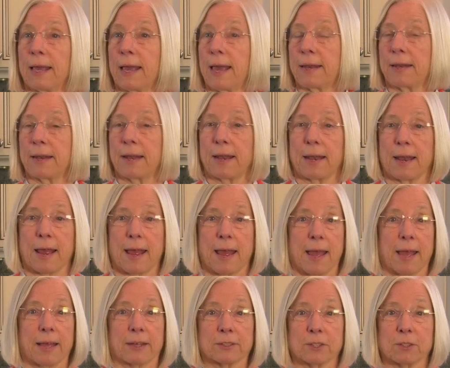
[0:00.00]
and an
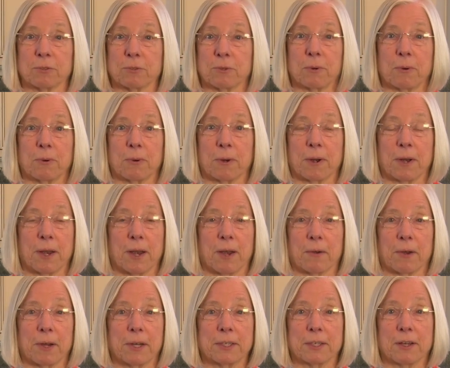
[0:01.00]

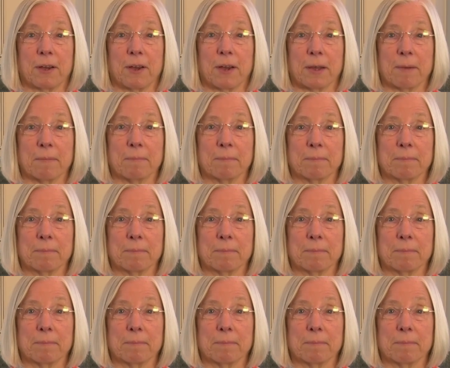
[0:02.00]
extraordinary time.